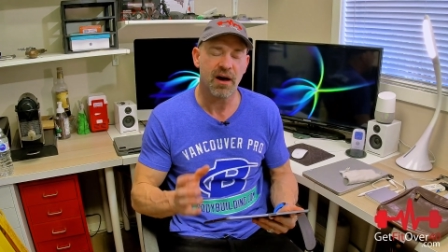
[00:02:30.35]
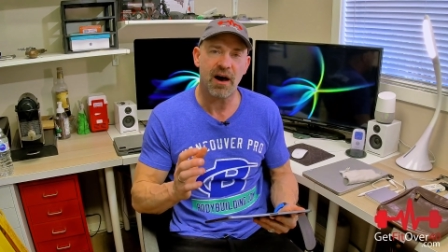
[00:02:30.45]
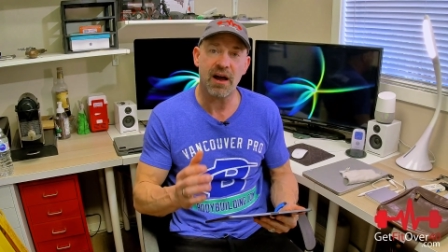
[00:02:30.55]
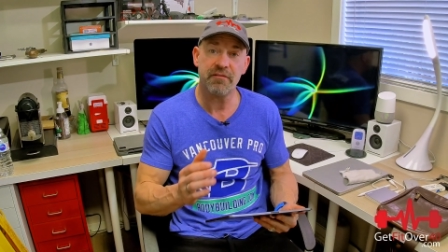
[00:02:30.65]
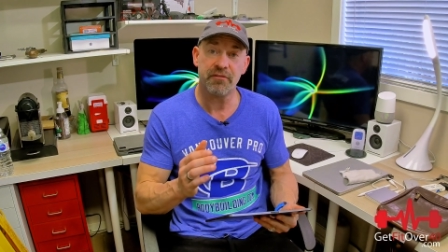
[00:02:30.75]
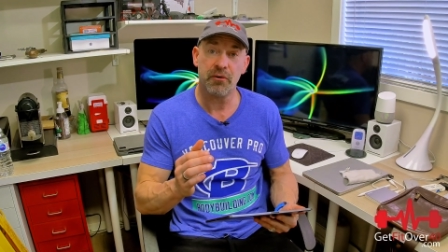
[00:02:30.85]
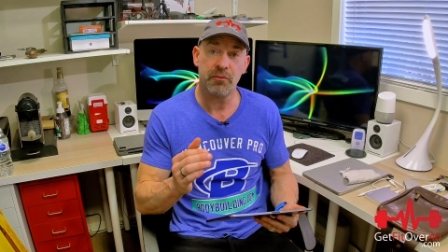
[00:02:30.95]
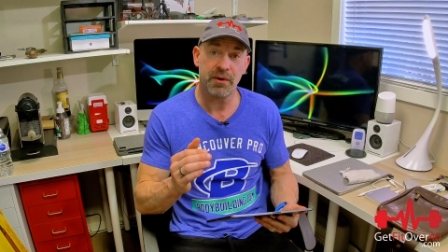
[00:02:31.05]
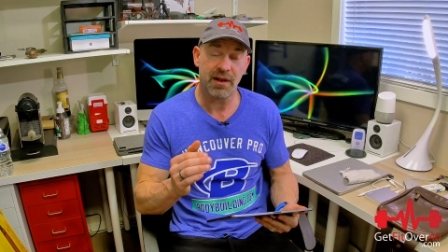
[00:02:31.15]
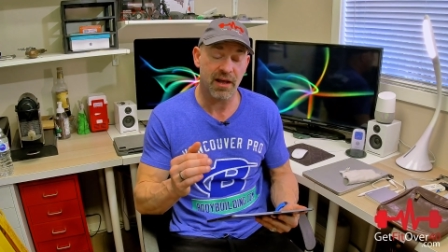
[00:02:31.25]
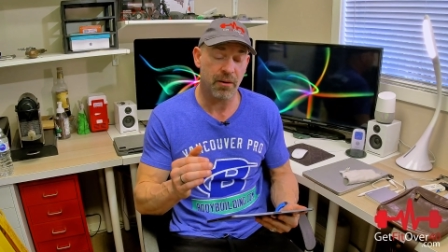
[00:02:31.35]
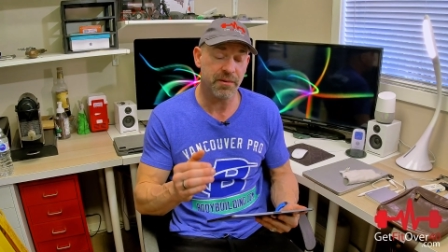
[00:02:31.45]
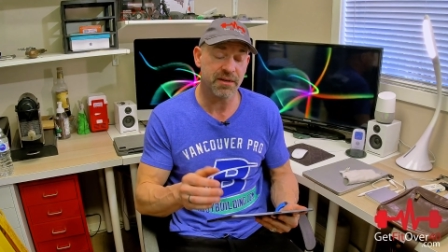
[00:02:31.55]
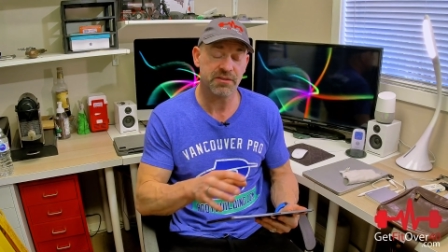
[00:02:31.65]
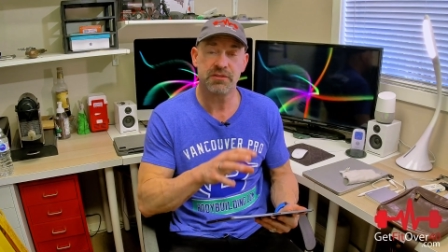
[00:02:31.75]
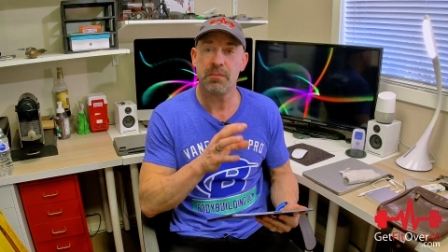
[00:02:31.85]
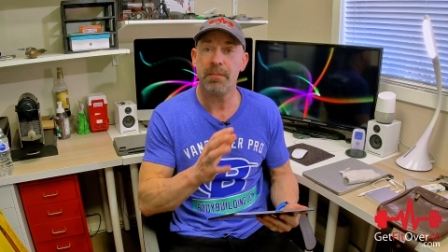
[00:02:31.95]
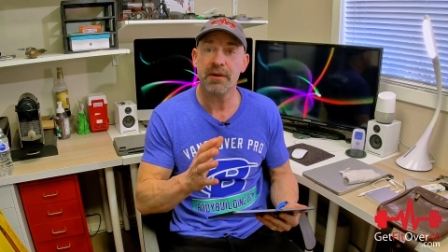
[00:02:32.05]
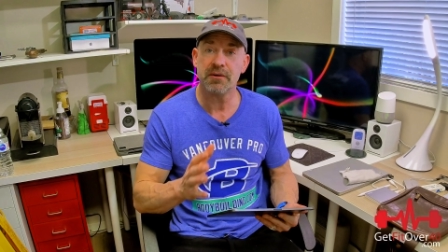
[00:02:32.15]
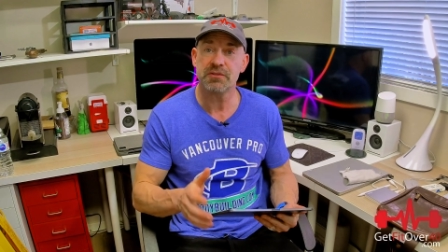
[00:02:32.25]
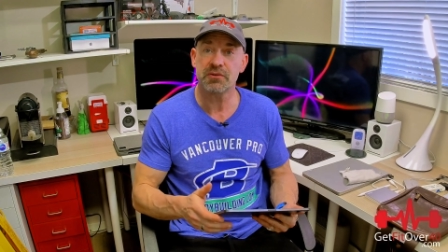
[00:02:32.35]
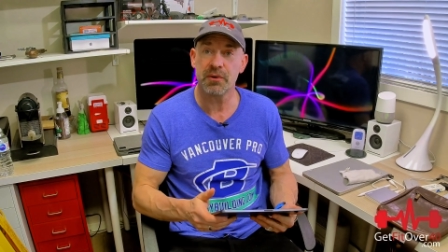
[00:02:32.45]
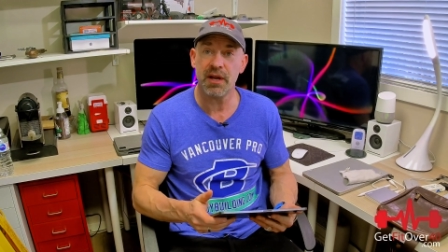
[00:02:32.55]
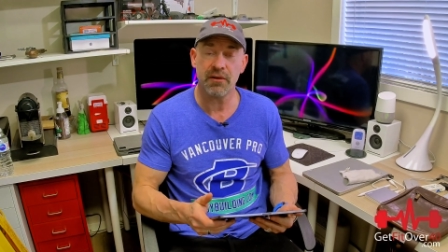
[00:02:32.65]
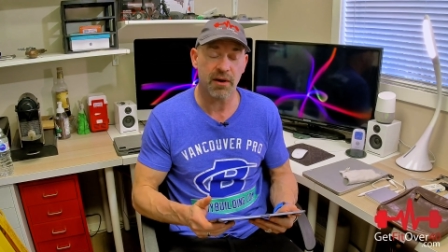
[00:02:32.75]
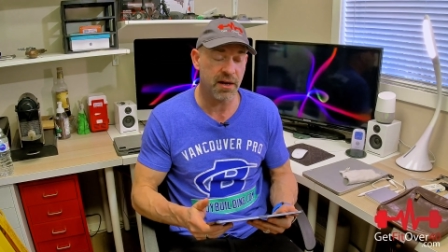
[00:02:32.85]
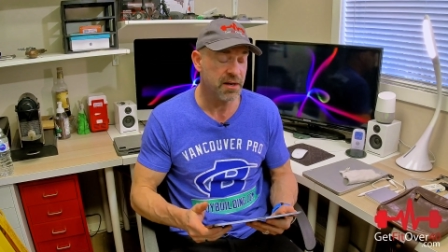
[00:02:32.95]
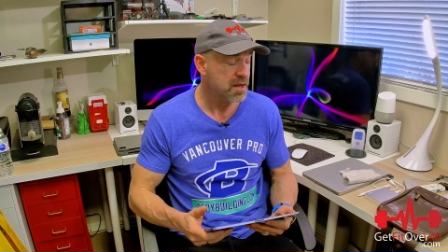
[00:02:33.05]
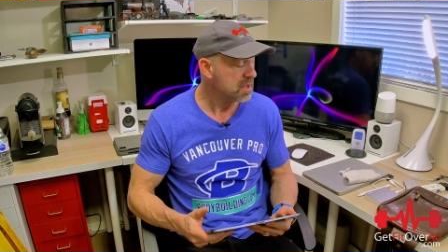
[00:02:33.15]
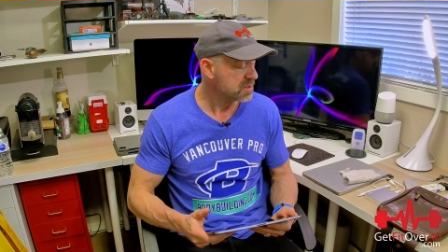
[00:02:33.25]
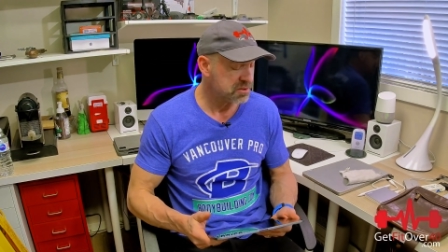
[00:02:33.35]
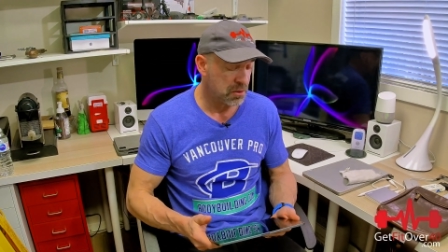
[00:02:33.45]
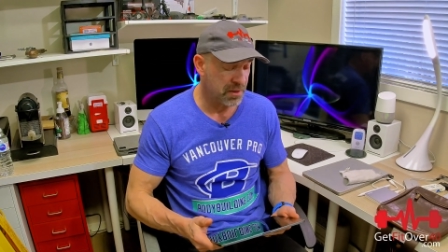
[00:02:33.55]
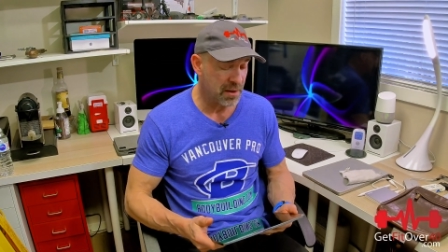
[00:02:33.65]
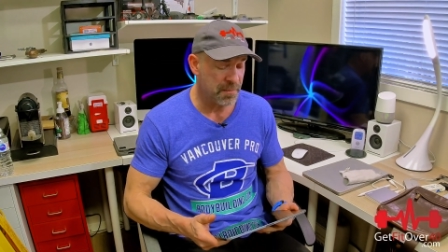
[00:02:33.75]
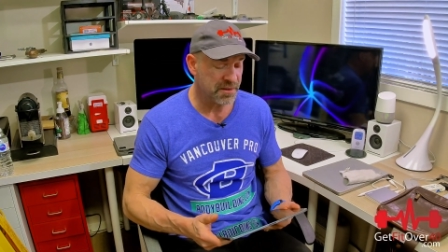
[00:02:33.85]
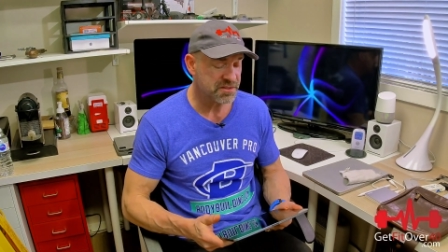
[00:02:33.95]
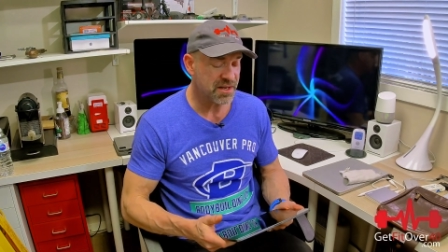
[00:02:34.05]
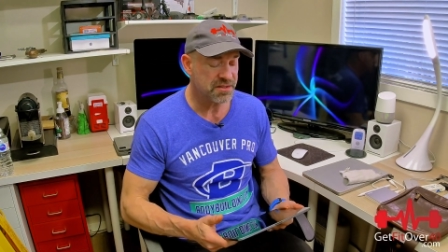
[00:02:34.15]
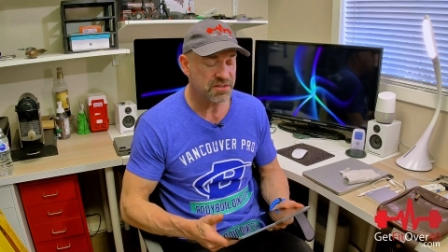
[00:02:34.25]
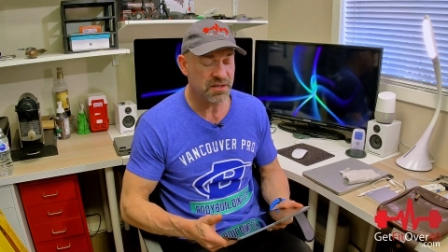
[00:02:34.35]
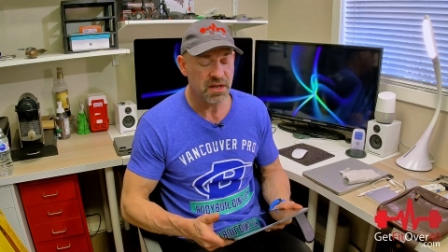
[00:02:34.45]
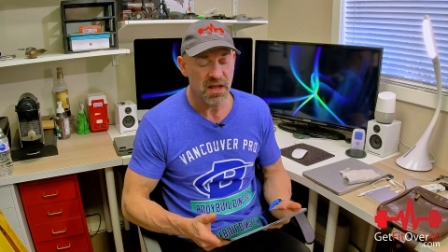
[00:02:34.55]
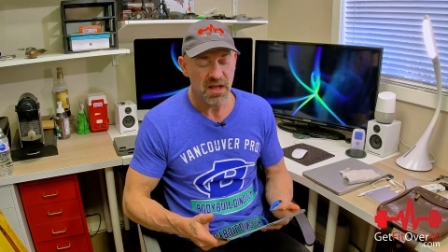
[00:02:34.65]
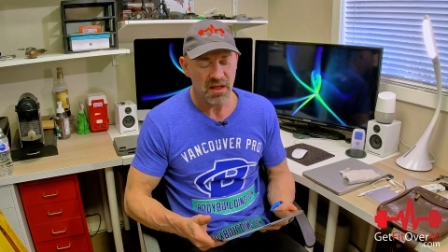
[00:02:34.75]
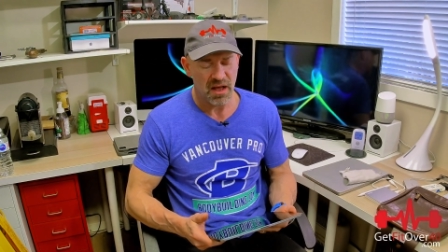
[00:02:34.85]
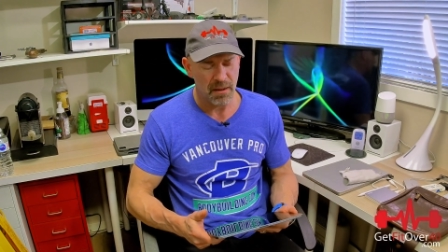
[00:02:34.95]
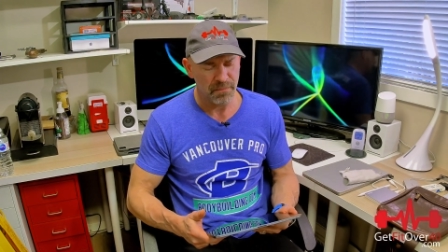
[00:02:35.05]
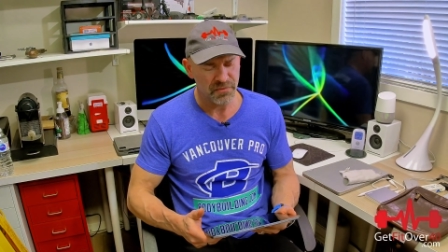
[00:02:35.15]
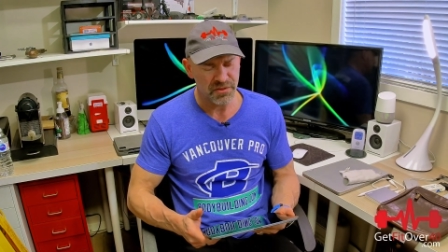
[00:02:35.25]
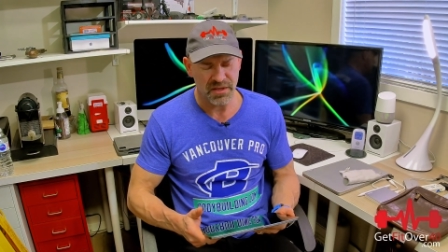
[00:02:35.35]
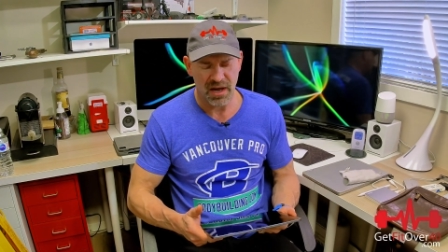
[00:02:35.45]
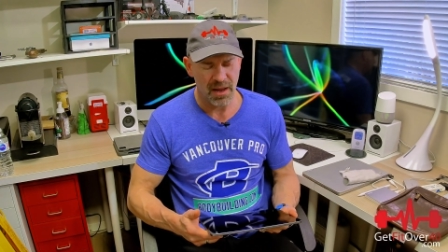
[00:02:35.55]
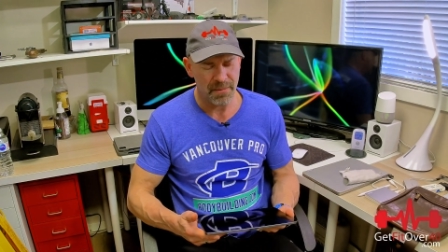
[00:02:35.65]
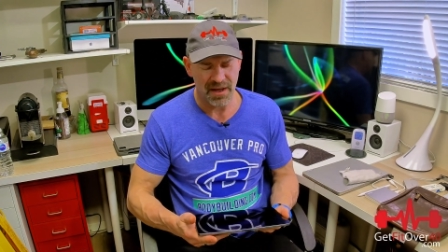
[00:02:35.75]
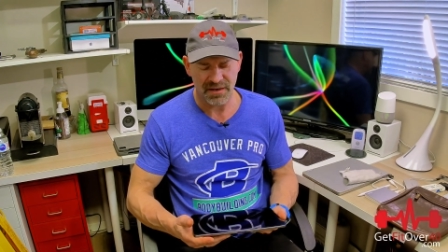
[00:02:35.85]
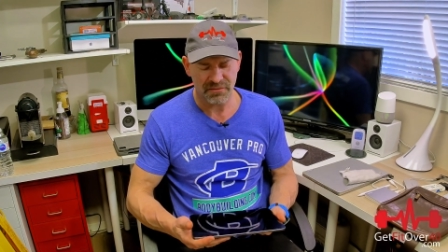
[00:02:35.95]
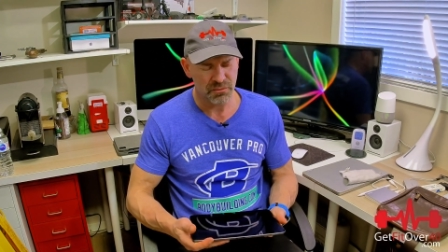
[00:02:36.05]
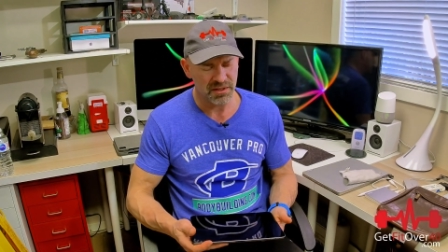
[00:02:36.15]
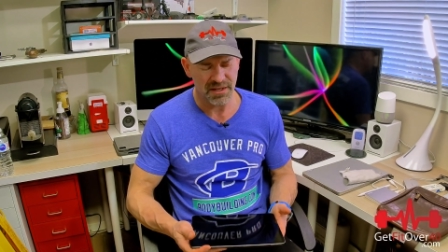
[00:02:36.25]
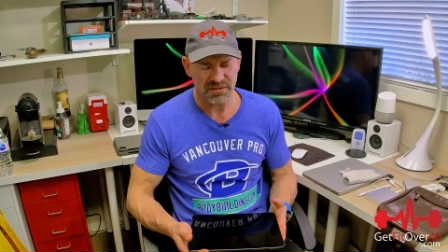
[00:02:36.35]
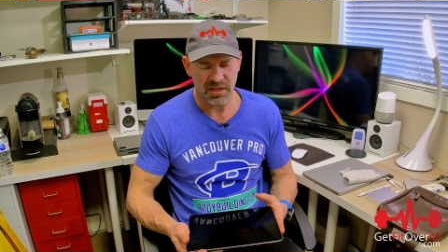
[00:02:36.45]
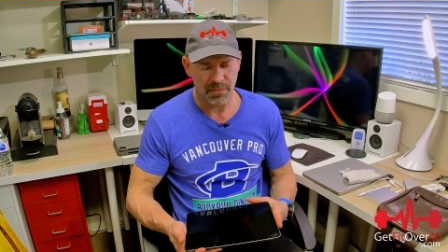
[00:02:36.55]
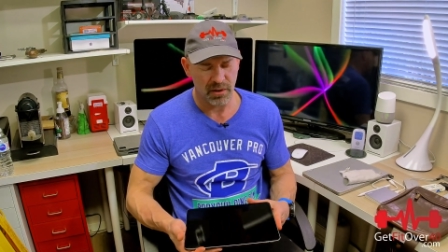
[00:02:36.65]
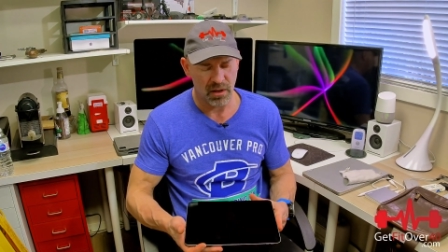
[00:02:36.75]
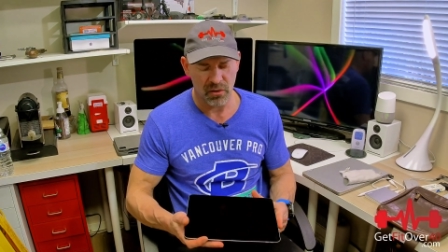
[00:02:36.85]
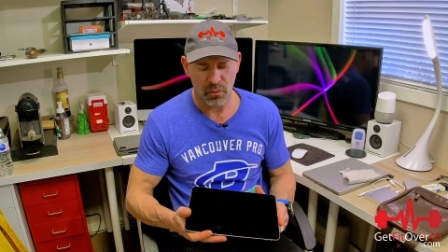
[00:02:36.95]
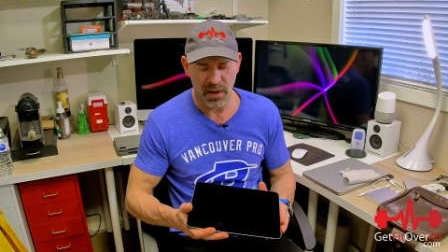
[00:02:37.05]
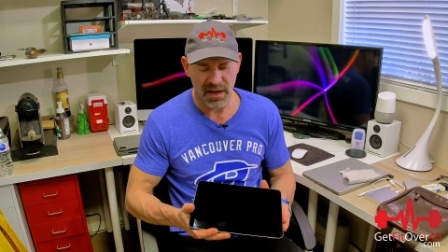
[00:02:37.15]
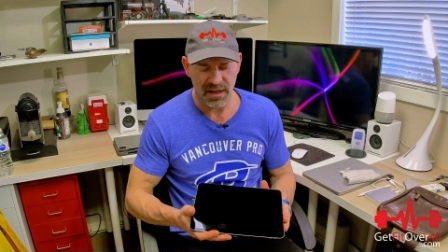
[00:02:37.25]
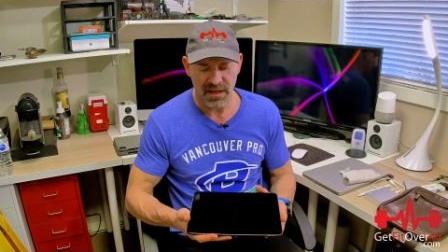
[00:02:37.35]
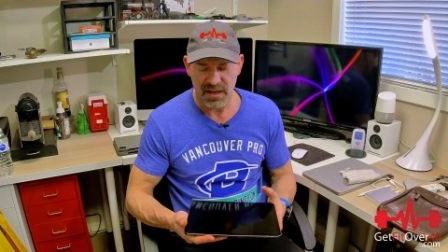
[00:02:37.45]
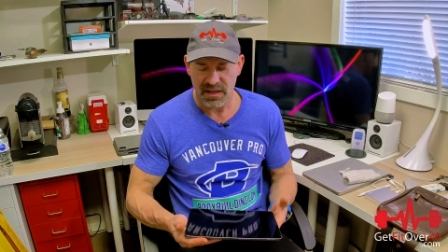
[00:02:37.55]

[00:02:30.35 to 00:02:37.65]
iPhone would allow because it's a bigger screen, right? So that makes sense. And um, the iPad really has come a long way.